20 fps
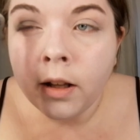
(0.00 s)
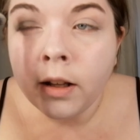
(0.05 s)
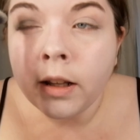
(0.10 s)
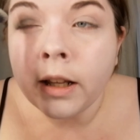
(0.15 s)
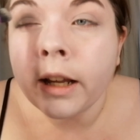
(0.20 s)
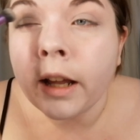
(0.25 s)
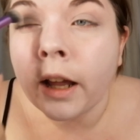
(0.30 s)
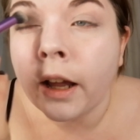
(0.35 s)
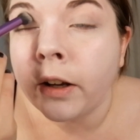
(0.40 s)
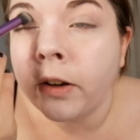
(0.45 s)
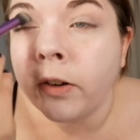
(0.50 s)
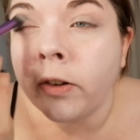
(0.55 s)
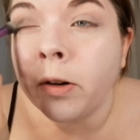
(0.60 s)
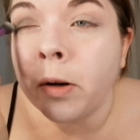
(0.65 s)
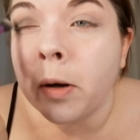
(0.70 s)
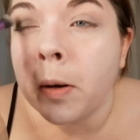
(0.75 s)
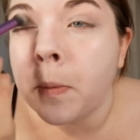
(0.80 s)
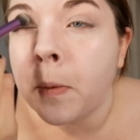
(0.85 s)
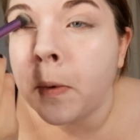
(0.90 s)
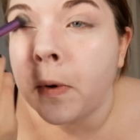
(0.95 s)
Like, I grew
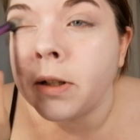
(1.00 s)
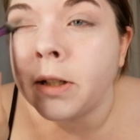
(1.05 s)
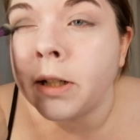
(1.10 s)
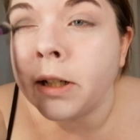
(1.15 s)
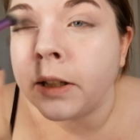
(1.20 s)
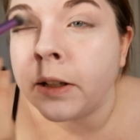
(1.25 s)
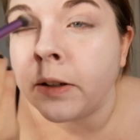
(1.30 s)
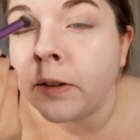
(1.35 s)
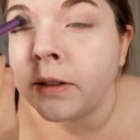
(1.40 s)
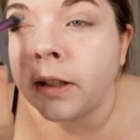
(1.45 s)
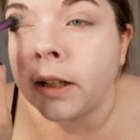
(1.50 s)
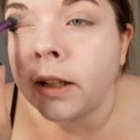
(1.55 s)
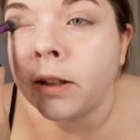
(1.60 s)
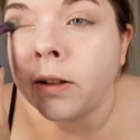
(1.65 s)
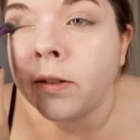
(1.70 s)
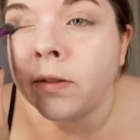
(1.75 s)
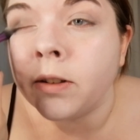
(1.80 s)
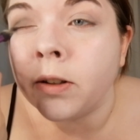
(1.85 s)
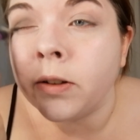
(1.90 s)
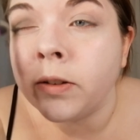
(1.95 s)
up watching those and I
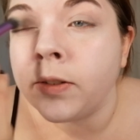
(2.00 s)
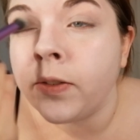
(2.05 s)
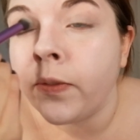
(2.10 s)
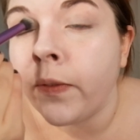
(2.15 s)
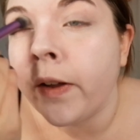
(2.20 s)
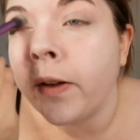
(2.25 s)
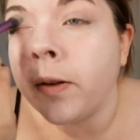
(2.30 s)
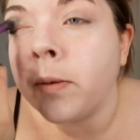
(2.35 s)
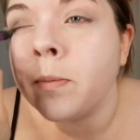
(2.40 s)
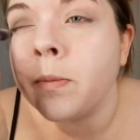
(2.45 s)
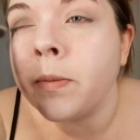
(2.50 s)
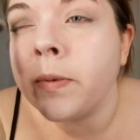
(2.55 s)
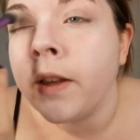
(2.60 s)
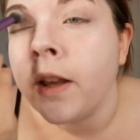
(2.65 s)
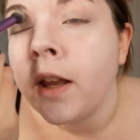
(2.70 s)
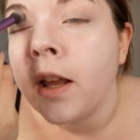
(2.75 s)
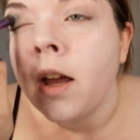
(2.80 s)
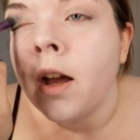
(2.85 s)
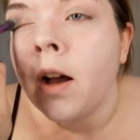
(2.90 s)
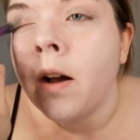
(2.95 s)
loved those films.
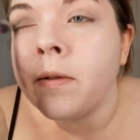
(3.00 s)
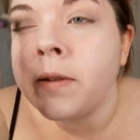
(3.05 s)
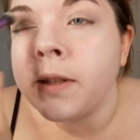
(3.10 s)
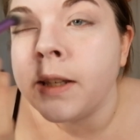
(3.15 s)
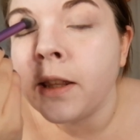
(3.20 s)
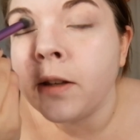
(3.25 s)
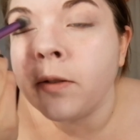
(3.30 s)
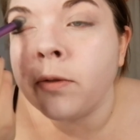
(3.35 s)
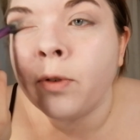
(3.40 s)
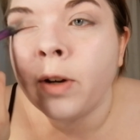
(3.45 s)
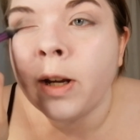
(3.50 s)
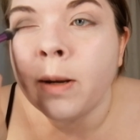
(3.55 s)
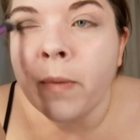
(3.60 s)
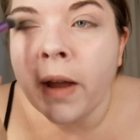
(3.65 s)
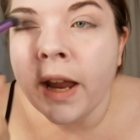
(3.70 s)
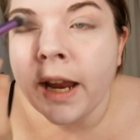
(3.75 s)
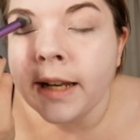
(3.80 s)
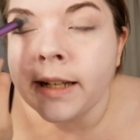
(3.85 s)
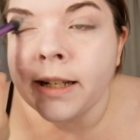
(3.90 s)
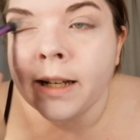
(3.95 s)
Obviously, they've
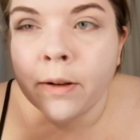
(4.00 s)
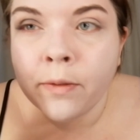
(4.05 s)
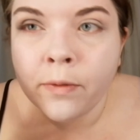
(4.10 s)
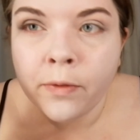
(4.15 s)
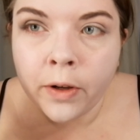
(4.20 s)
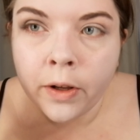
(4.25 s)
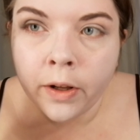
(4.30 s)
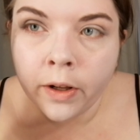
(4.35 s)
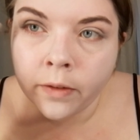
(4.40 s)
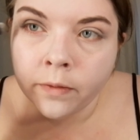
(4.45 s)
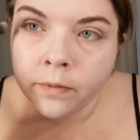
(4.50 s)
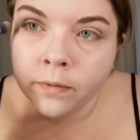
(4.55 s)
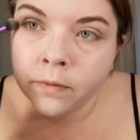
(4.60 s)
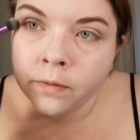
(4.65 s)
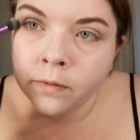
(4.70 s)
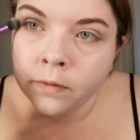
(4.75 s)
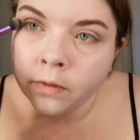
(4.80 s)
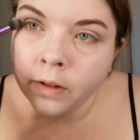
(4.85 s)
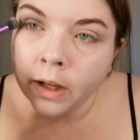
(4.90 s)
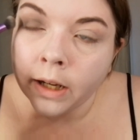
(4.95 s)
remade it for
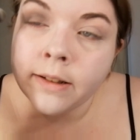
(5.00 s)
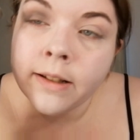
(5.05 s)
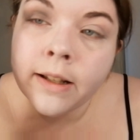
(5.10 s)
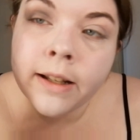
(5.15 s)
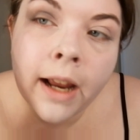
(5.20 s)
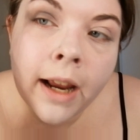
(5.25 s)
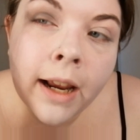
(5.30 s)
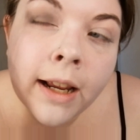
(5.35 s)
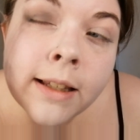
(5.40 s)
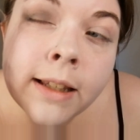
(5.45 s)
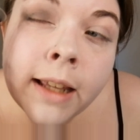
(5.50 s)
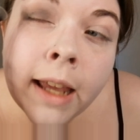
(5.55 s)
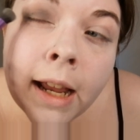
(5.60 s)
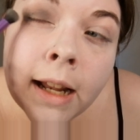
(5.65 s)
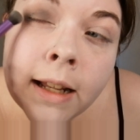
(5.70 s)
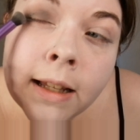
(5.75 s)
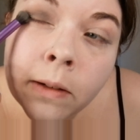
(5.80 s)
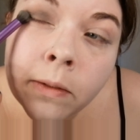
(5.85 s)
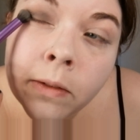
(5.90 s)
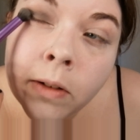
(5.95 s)
like today's
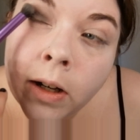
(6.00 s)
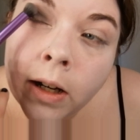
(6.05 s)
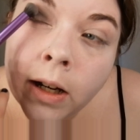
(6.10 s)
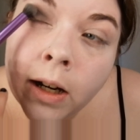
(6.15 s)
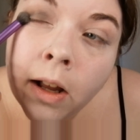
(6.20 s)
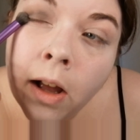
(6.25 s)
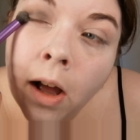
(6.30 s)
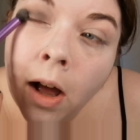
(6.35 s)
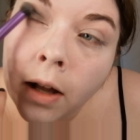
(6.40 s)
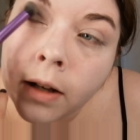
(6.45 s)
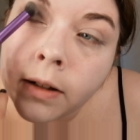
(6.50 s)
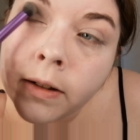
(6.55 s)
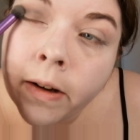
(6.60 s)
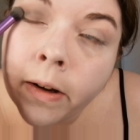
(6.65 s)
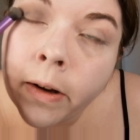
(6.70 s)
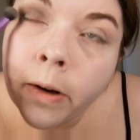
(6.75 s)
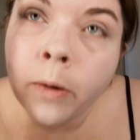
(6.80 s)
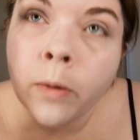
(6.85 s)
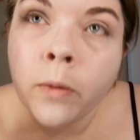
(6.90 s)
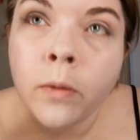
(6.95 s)
kids and they've done it in a
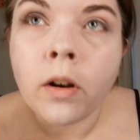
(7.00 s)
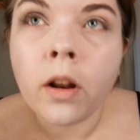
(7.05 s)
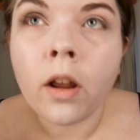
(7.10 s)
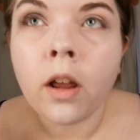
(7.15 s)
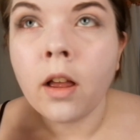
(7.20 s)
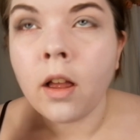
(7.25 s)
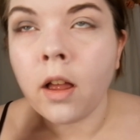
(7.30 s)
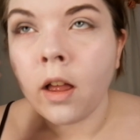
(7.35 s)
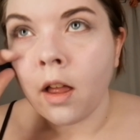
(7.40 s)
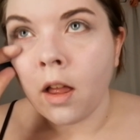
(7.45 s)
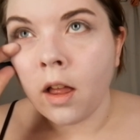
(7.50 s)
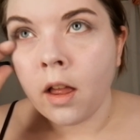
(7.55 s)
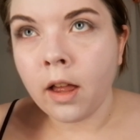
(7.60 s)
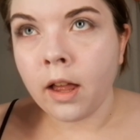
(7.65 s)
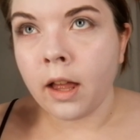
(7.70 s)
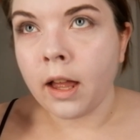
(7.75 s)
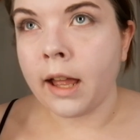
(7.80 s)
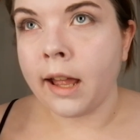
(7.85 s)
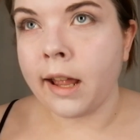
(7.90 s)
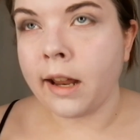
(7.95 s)
cartoon.
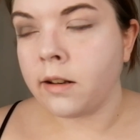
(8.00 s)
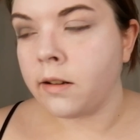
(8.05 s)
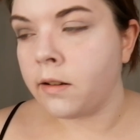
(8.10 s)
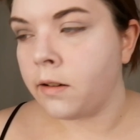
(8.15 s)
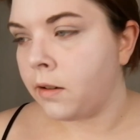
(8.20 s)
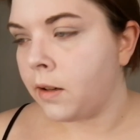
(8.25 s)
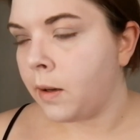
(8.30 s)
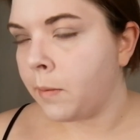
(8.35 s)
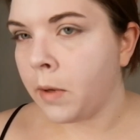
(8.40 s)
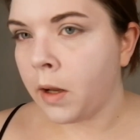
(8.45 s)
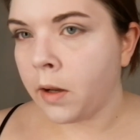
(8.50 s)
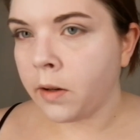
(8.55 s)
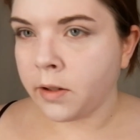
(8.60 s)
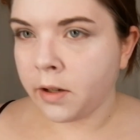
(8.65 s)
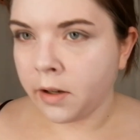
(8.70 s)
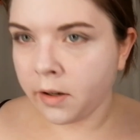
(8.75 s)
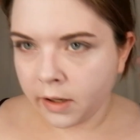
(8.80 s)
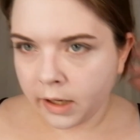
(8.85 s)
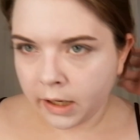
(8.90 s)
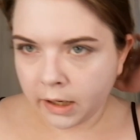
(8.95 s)
And I'm not
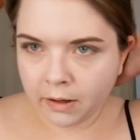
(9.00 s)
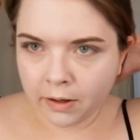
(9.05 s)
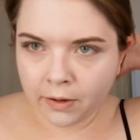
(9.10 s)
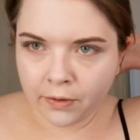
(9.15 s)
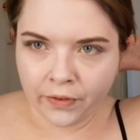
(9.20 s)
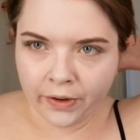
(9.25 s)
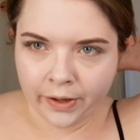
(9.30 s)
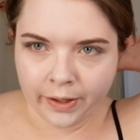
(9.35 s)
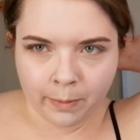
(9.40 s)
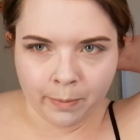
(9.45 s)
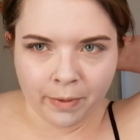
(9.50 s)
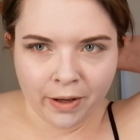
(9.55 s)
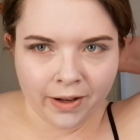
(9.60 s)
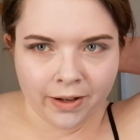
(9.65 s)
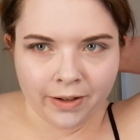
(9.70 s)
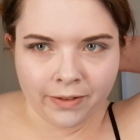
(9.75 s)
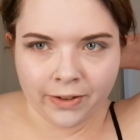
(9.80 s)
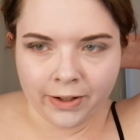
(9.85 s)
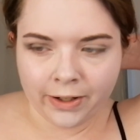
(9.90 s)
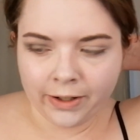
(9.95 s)
sure how I feel
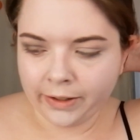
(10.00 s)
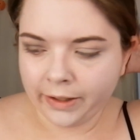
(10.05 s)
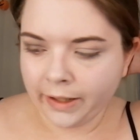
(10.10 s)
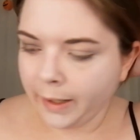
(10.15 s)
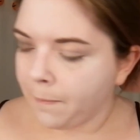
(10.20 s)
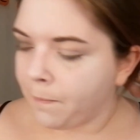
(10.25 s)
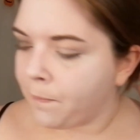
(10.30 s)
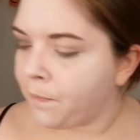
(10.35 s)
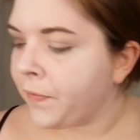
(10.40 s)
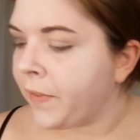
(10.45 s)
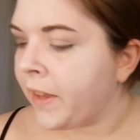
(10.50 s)
about it really.